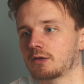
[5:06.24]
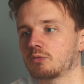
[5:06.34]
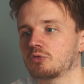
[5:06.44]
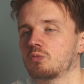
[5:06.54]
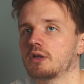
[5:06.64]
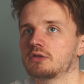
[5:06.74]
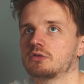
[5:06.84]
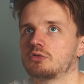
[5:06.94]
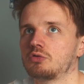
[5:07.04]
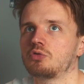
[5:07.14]
you would
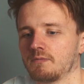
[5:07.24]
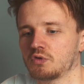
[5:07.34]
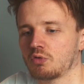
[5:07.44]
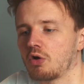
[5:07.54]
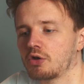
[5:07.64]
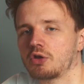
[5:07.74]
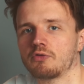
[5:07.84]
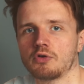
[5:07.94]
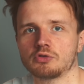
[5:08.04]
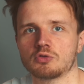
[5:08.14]
want to do to all of your
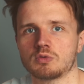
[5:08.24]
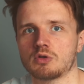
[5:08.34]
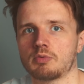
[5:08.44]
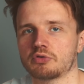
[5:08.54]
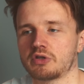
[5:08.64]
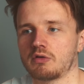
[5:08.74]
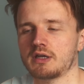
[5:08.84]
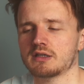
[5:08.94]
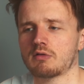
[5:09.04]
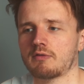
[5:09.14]
photos which you're posting on
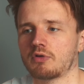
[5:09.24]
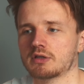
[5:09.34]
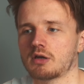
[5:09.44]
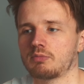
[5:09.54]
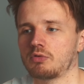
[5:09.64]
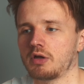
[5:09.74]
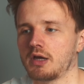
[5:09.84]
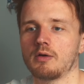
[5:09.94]
Instagram, for example,